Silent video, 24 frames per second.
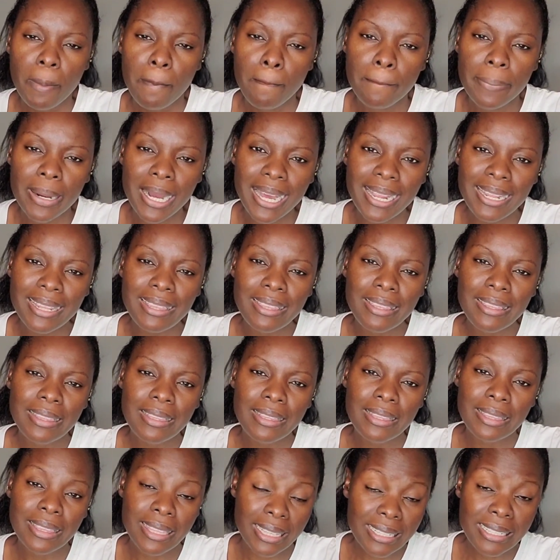But
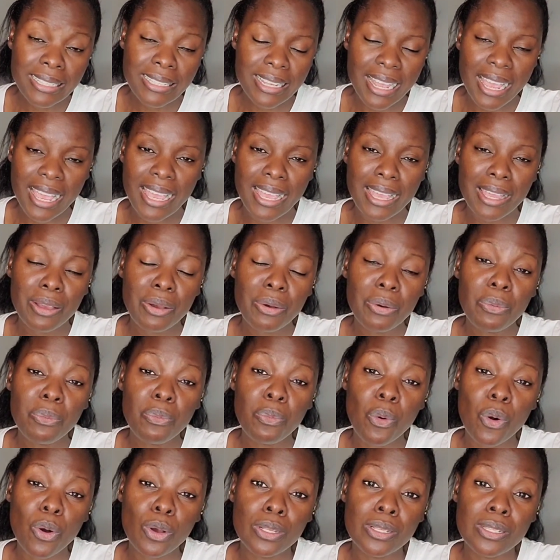this day
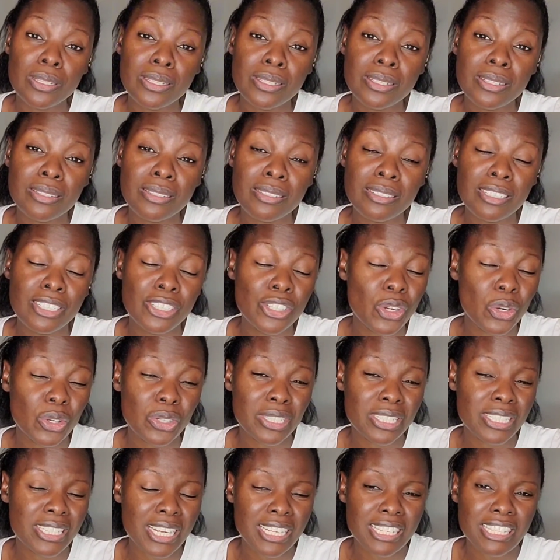was,
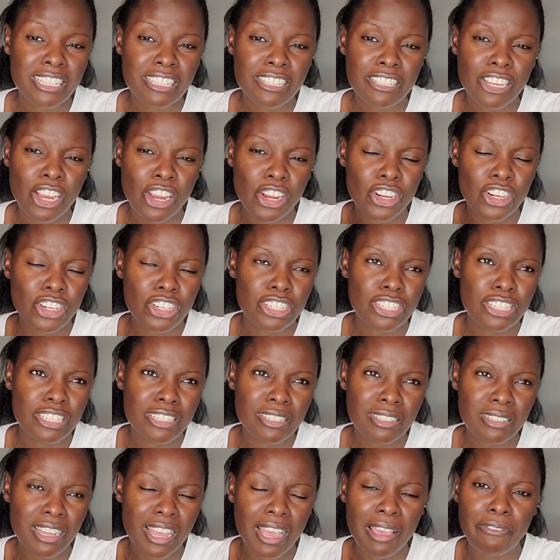just
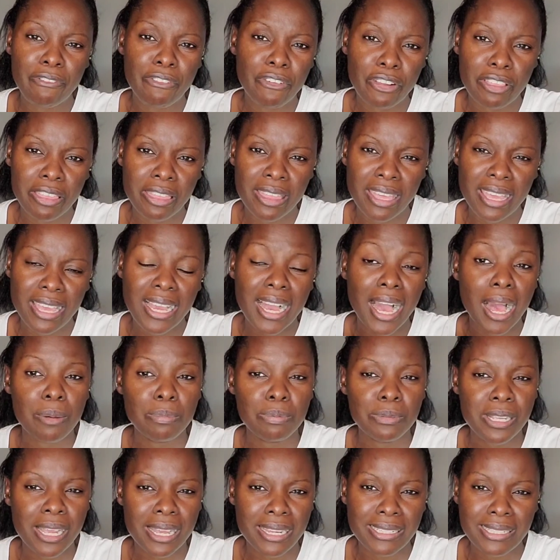turned everything
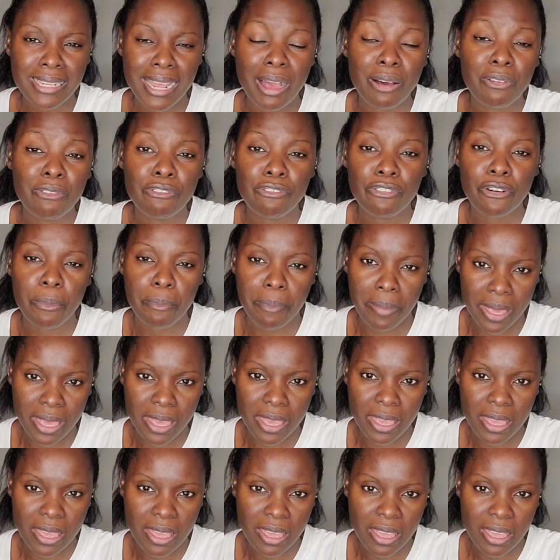upside down for
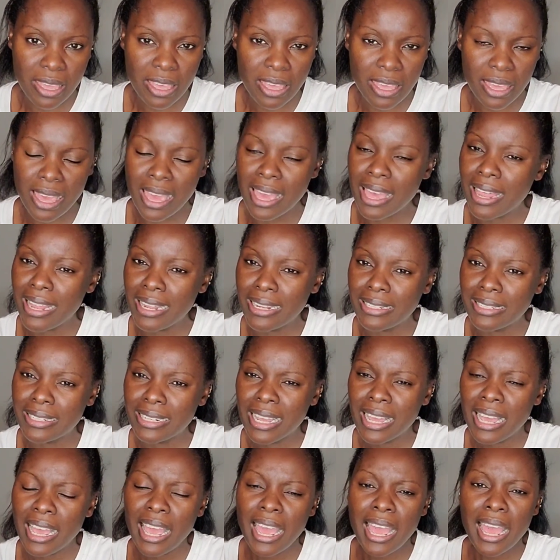me. And
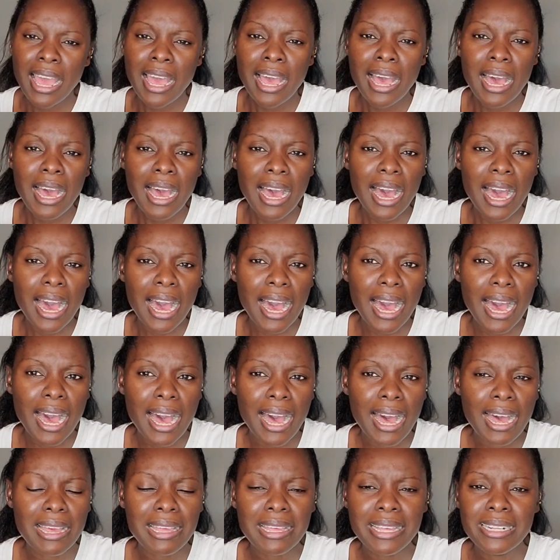
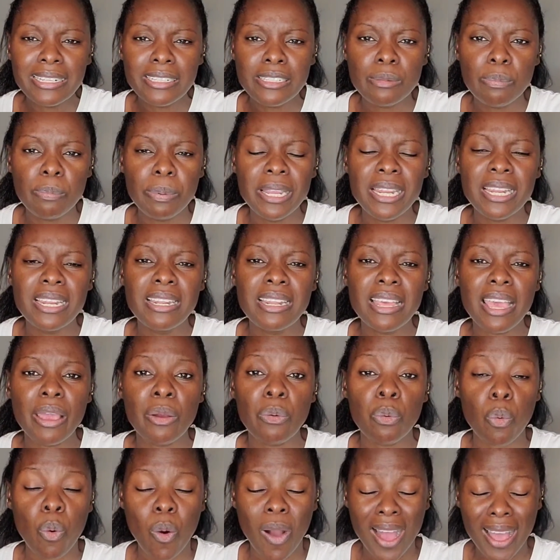it's been a
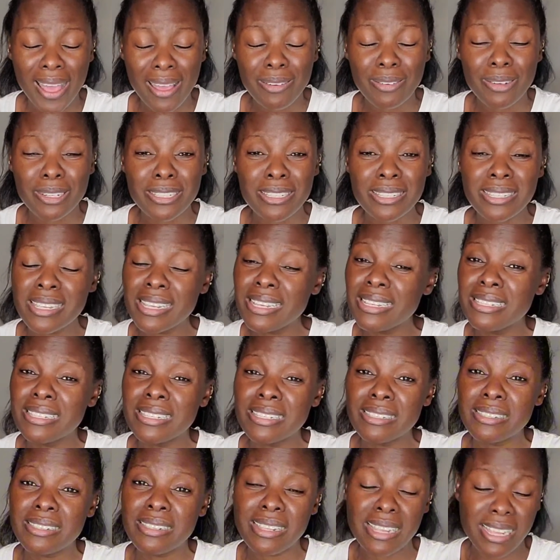while
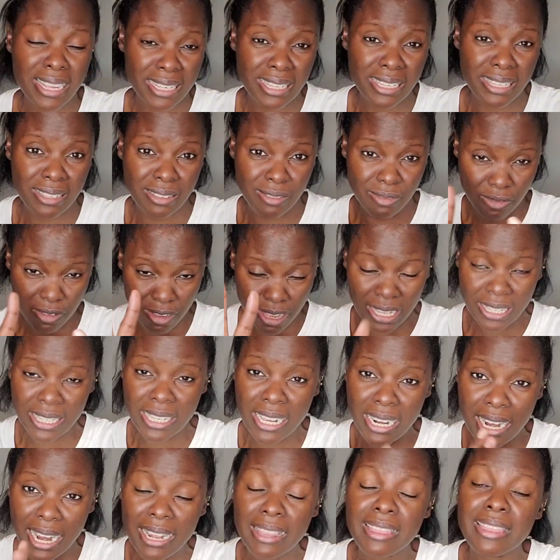since this
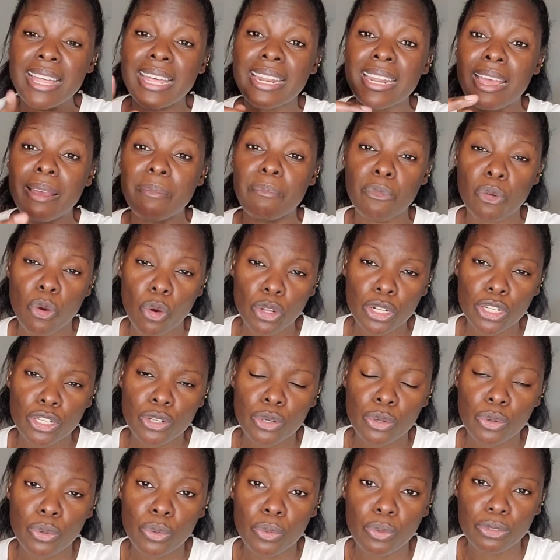incident that I'm going
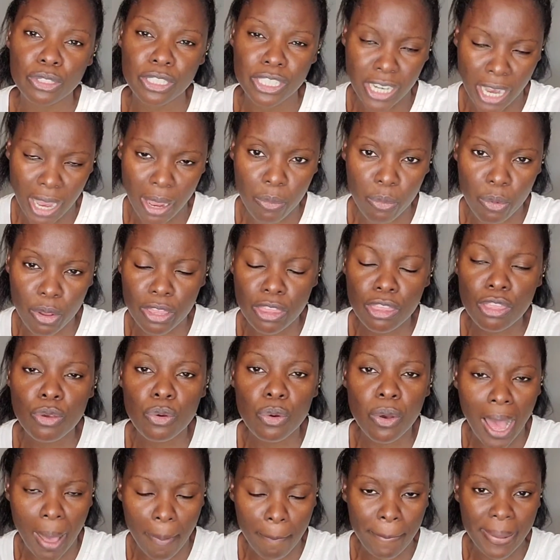to share with
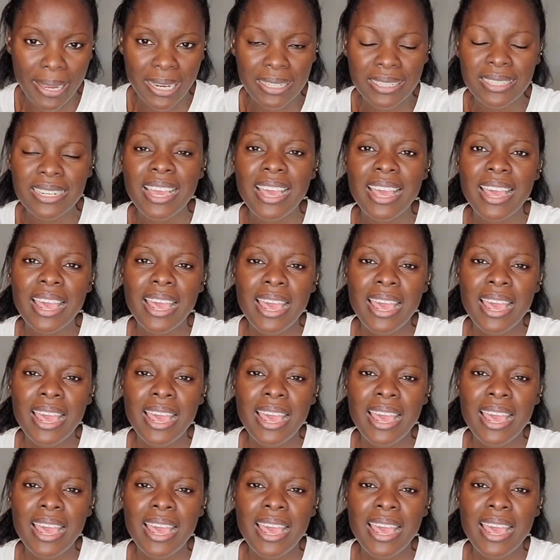you happened.